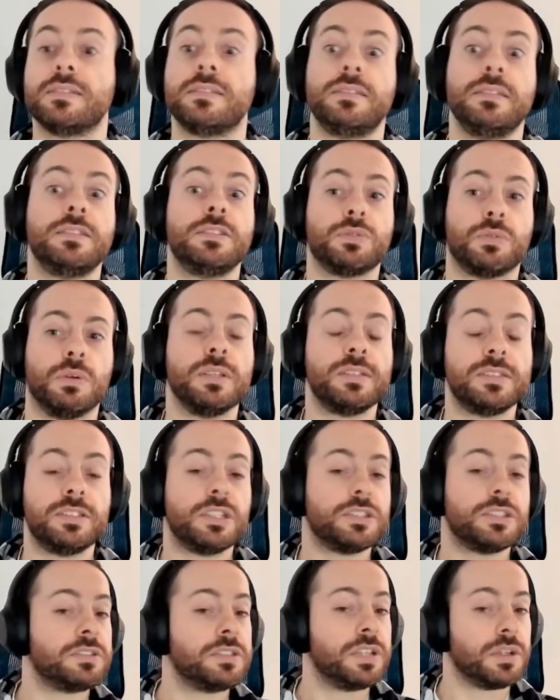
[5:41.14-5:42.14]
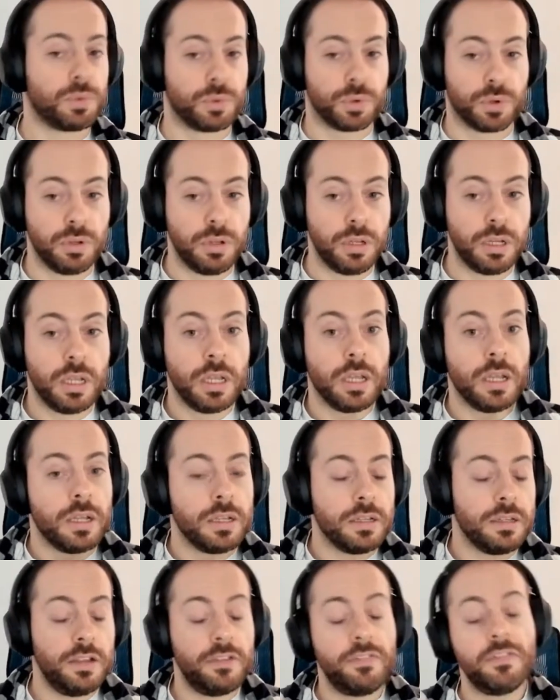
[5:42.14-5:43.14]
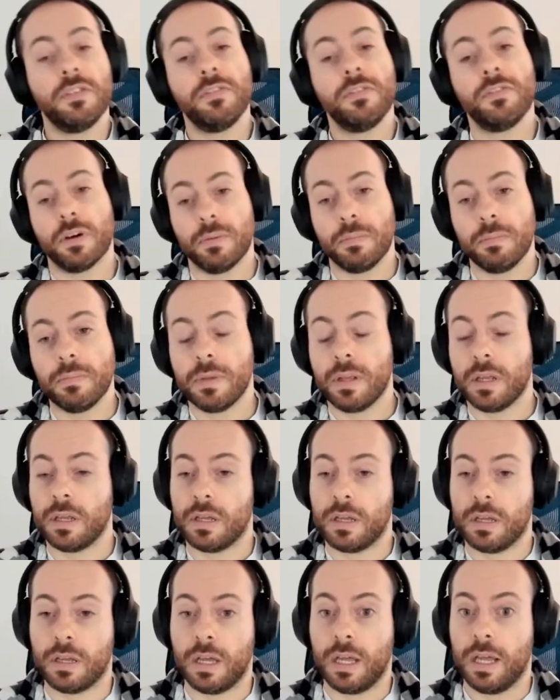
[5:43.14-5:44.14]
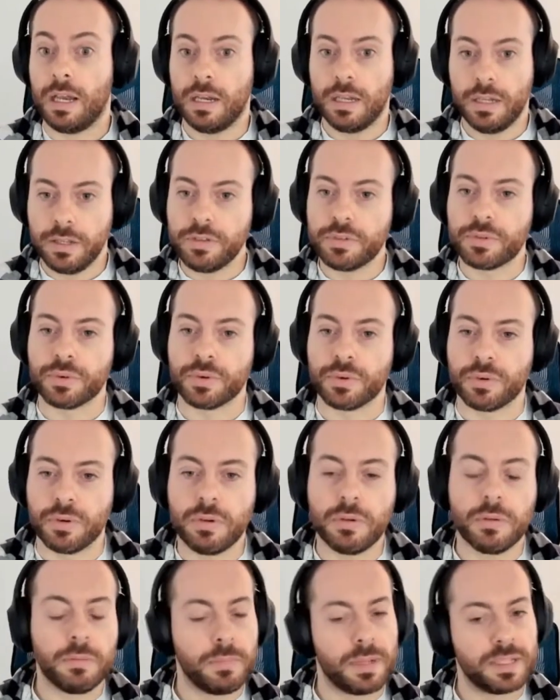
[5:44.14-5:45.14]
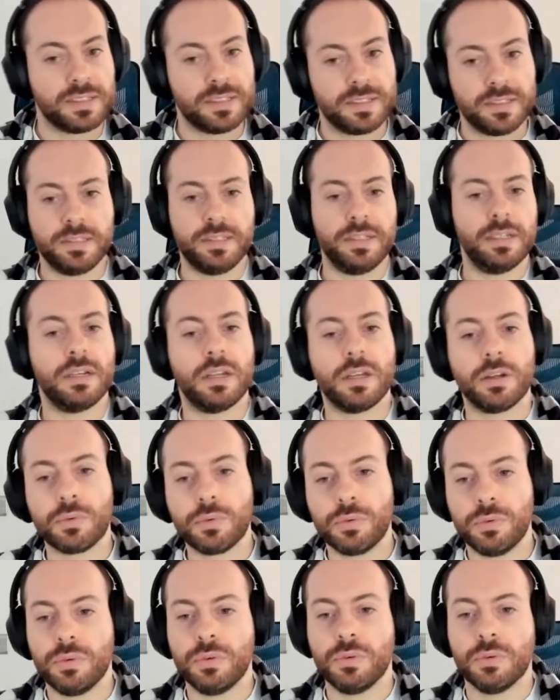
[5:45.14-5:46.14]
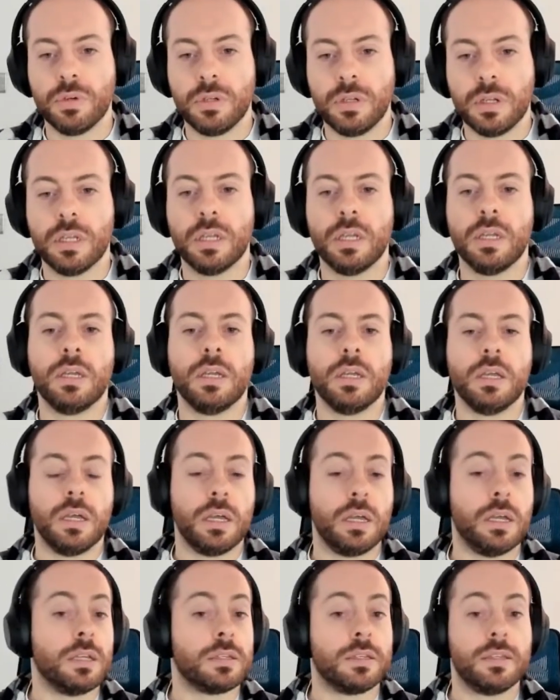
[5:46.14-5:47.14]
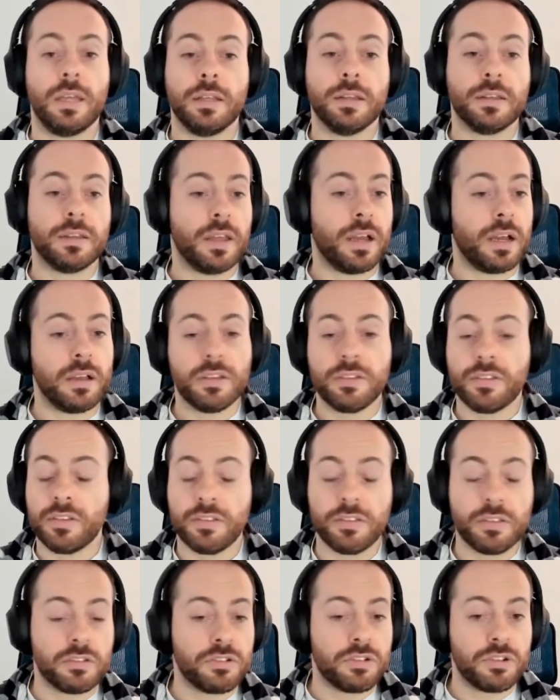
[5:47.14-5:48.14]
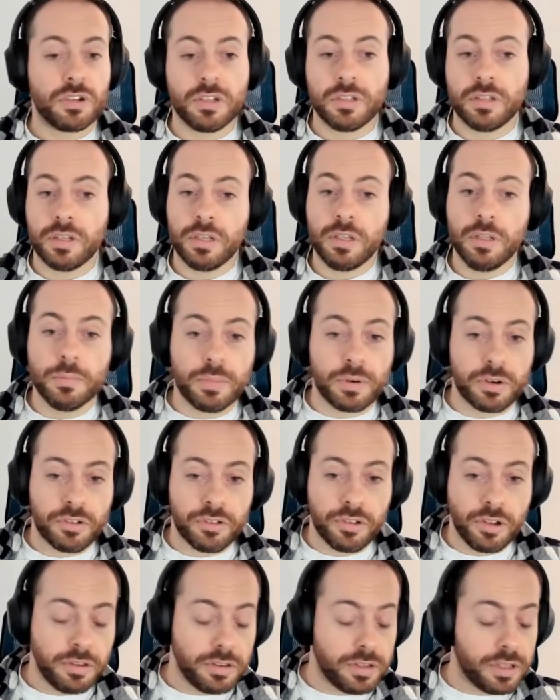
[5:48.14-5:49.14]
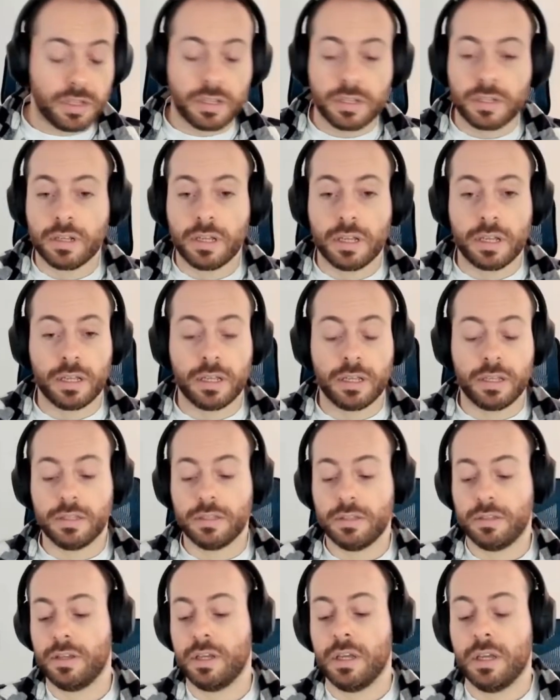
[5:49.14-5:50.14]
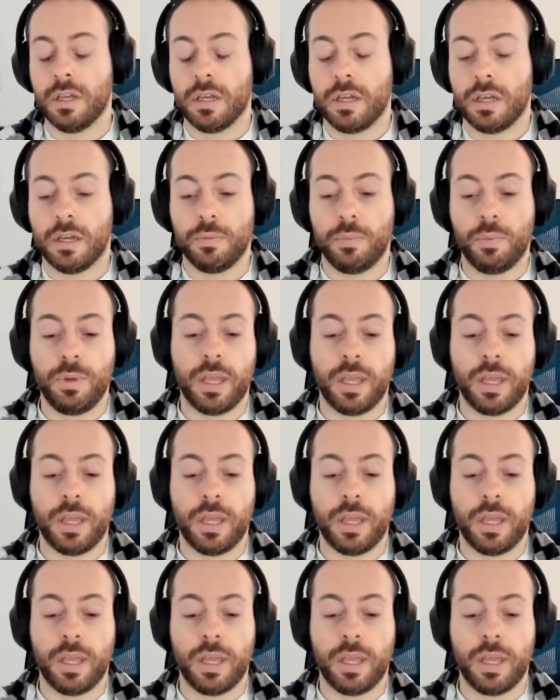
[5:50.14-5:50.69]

an assist rule. It's just a rule, different from a lint rule, but still a rule that does essentially the import sorting. And